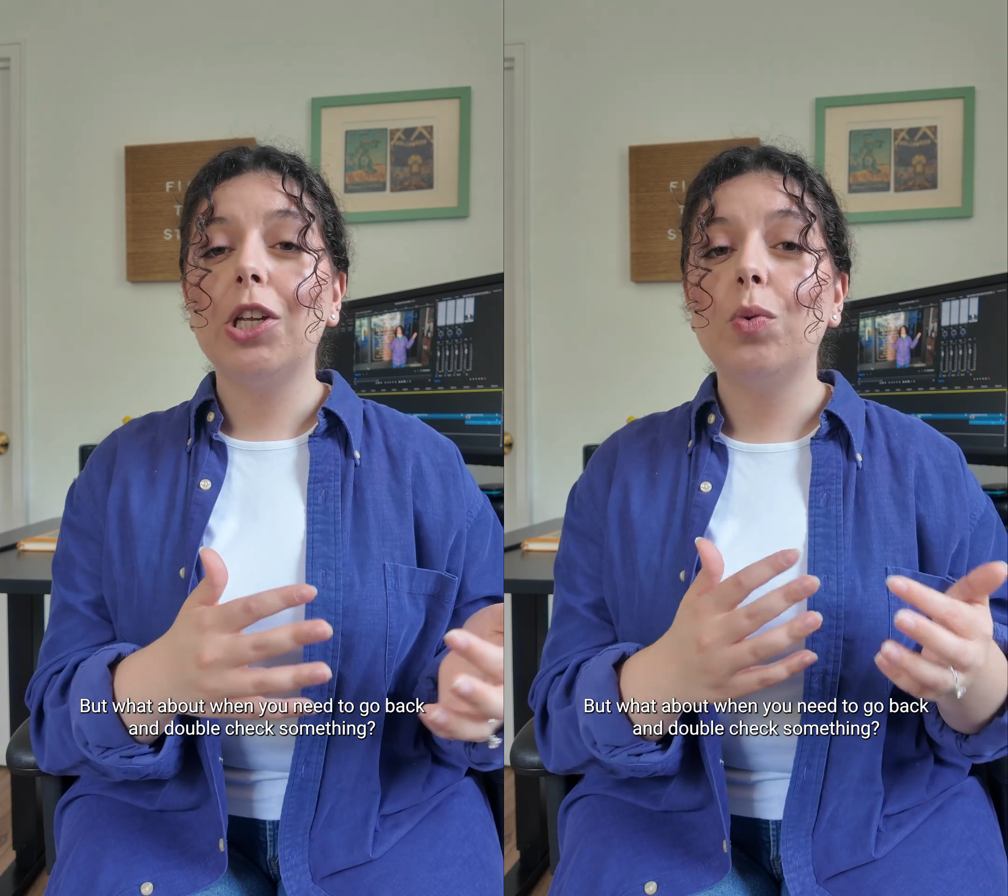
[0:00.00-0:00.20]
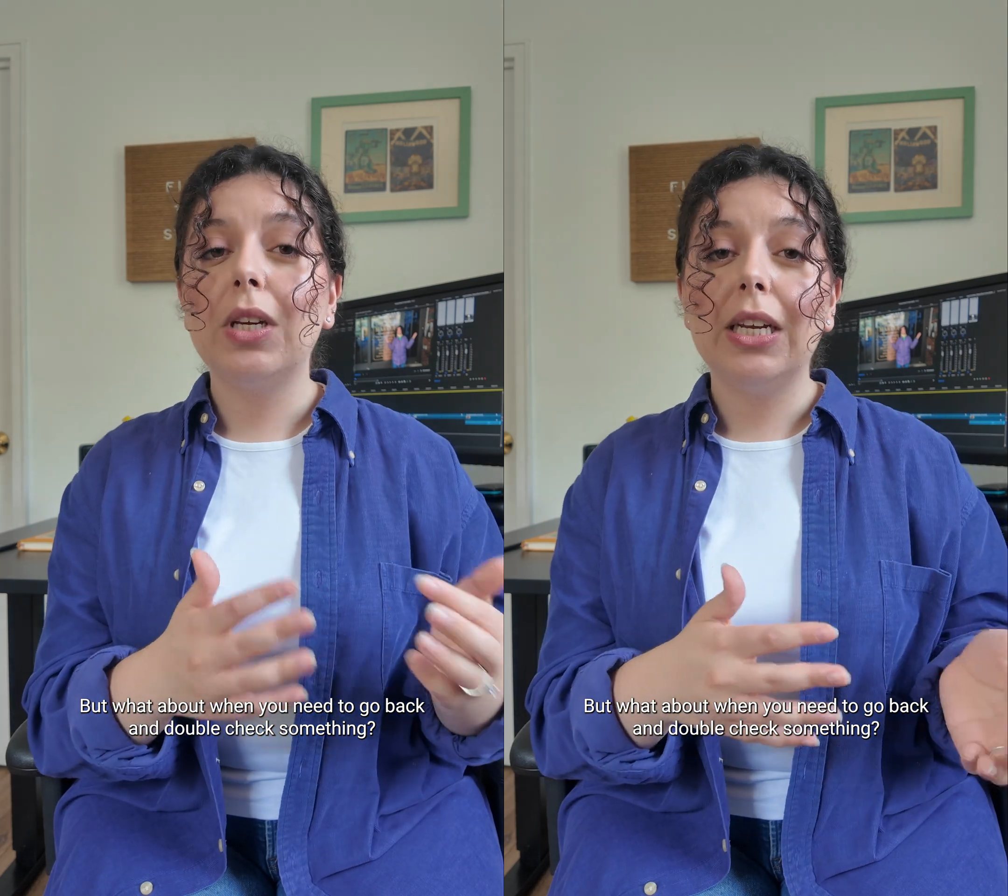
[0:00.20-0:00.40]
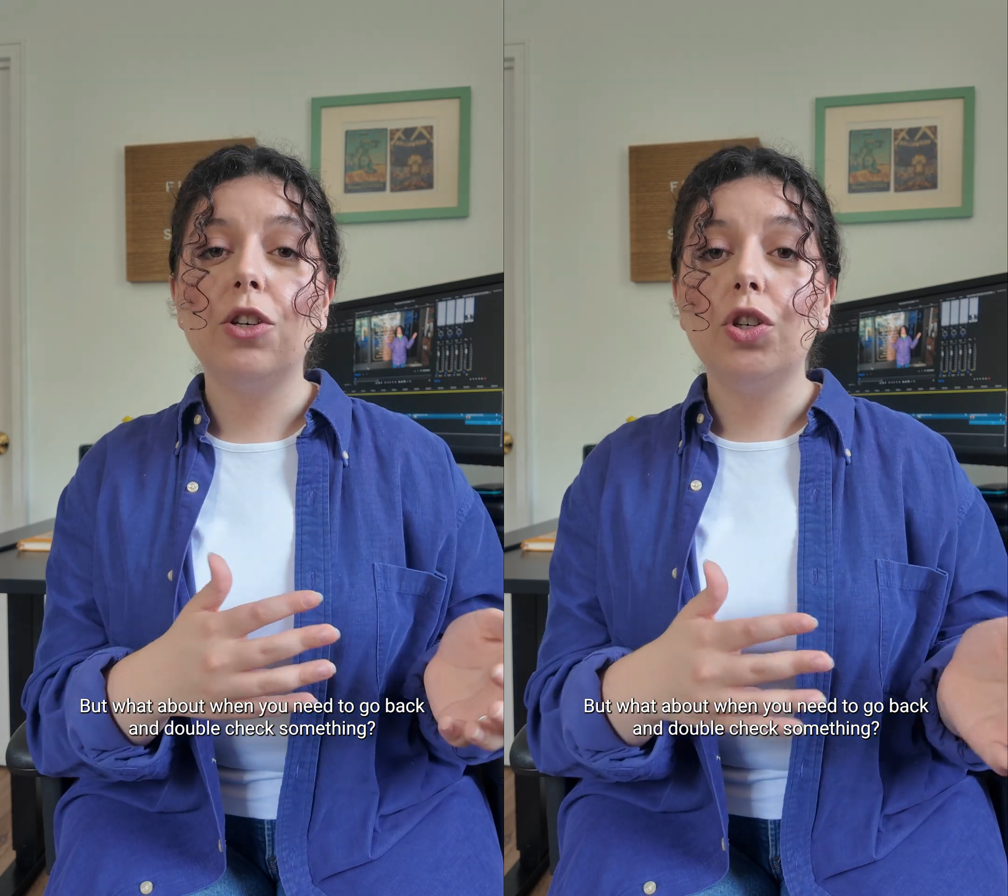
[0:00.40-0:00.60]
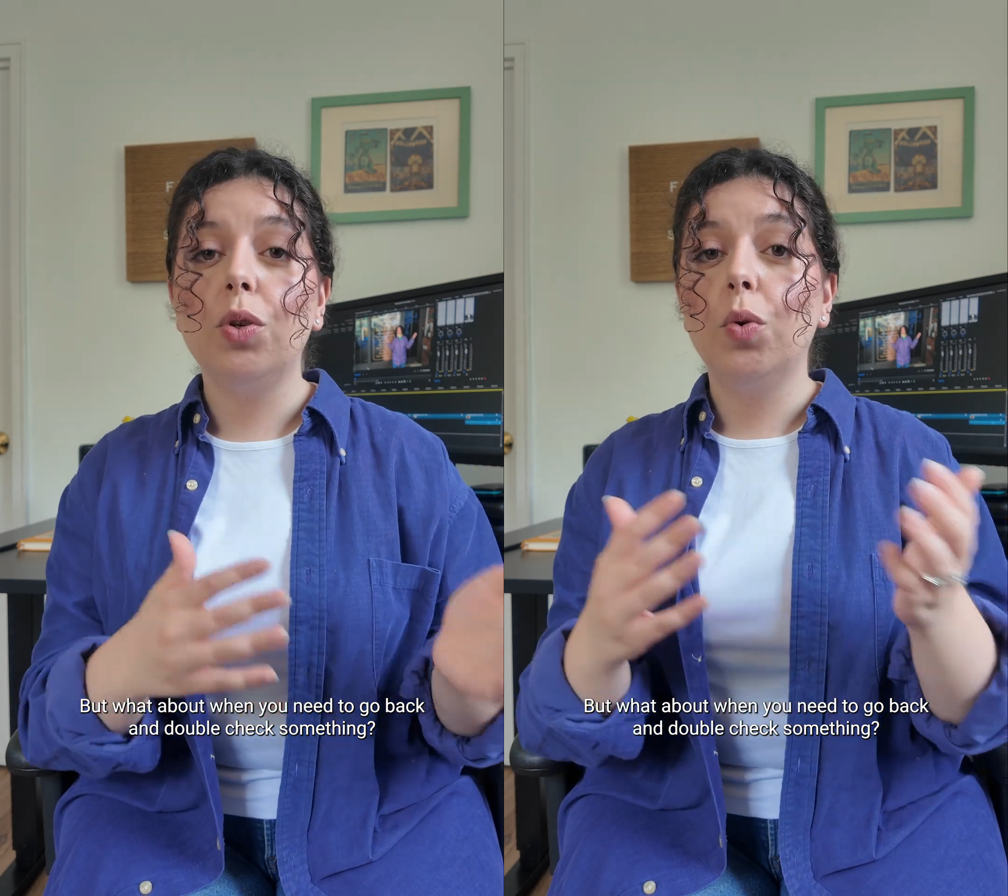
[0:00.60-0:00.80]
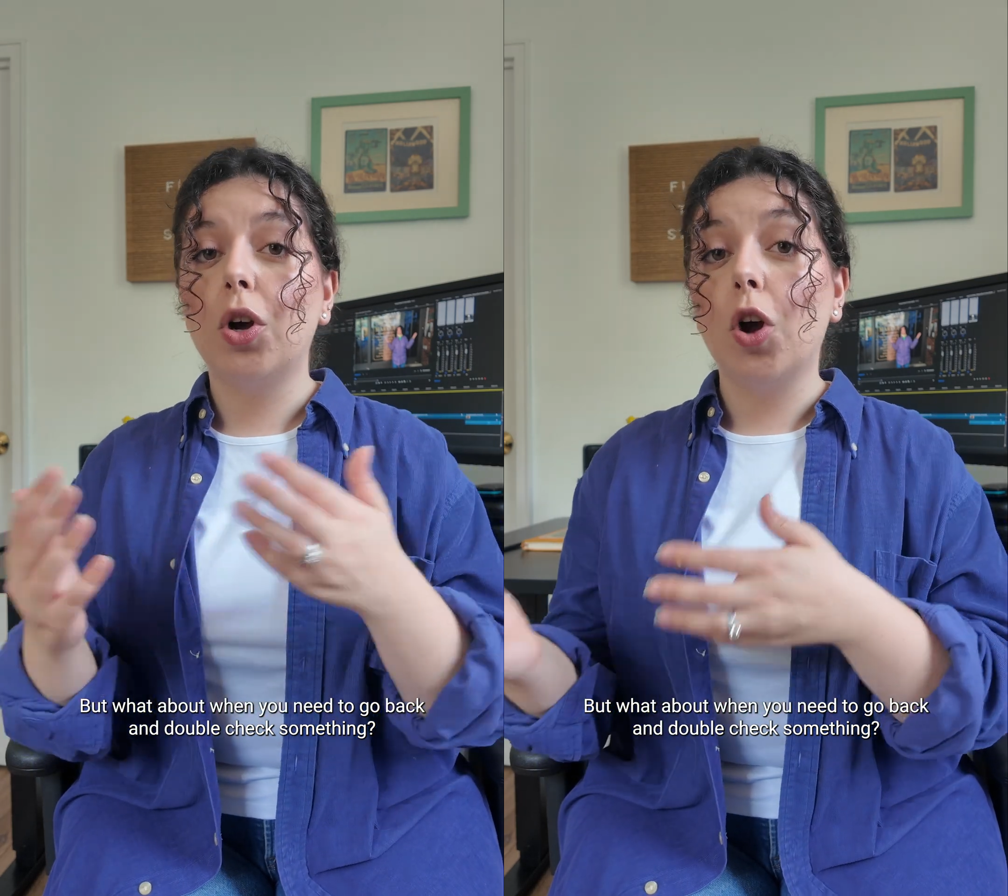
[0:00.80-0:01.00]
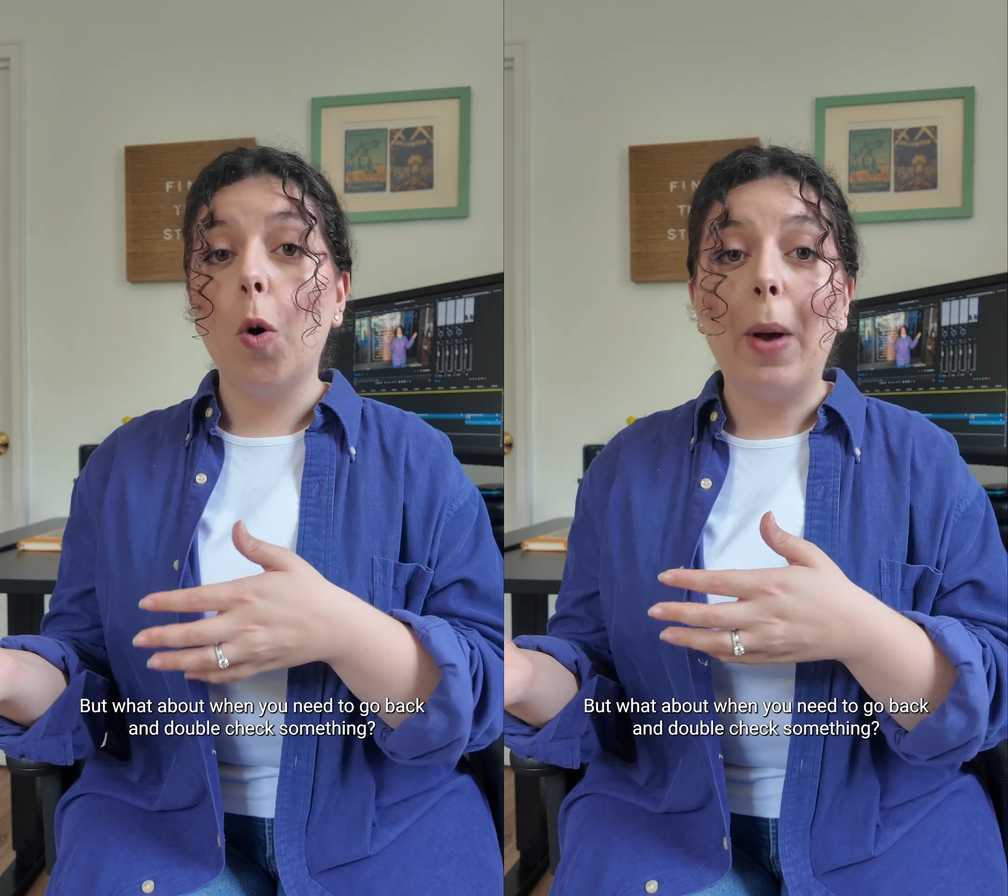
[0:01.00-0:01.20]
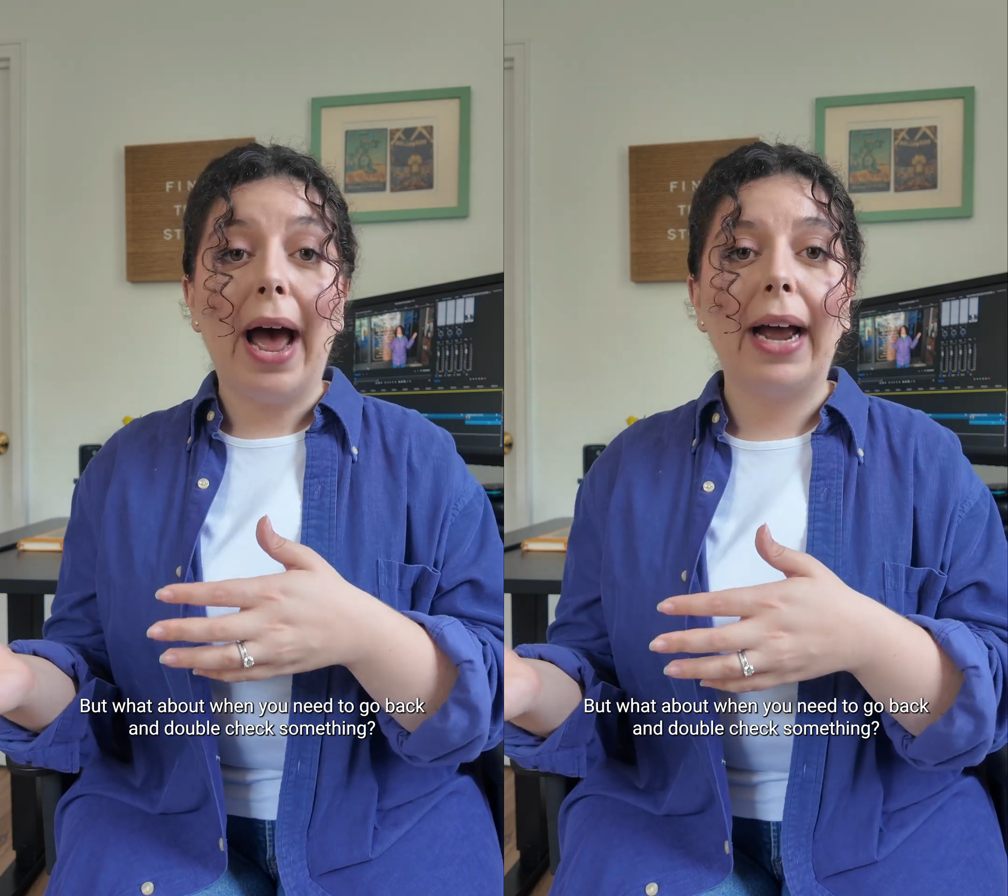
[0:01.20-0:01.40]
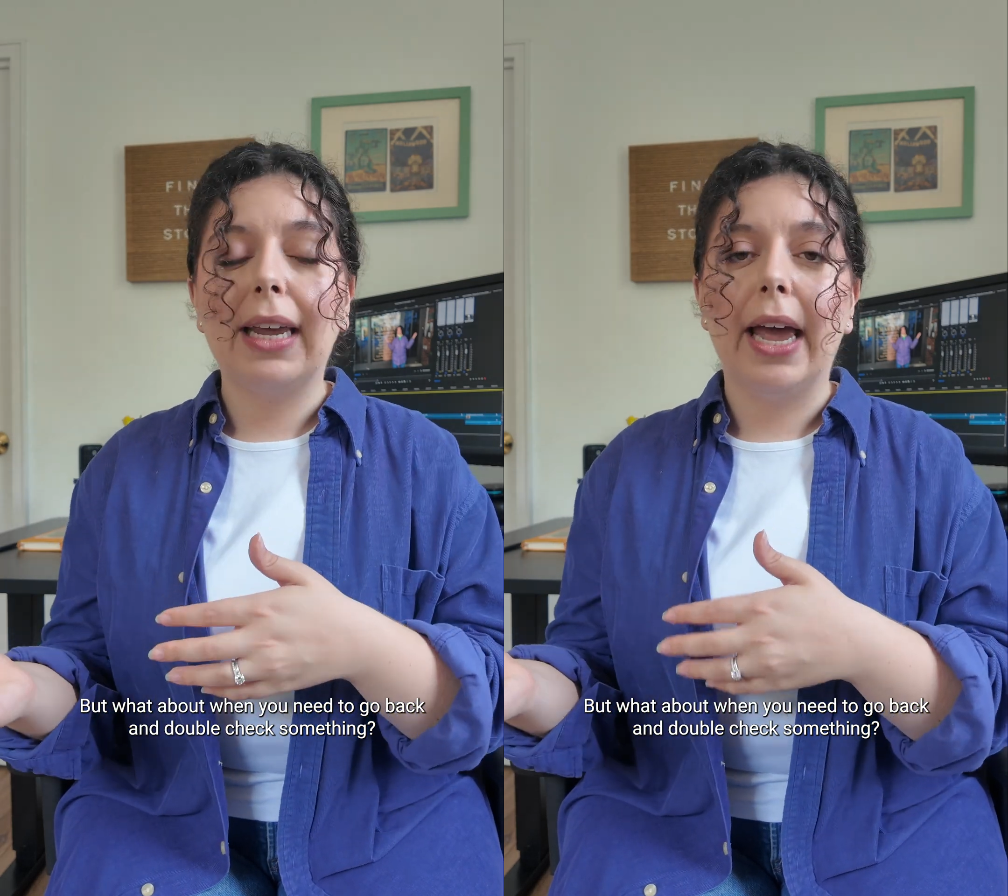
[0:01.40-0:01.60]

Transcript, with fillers: you need to go back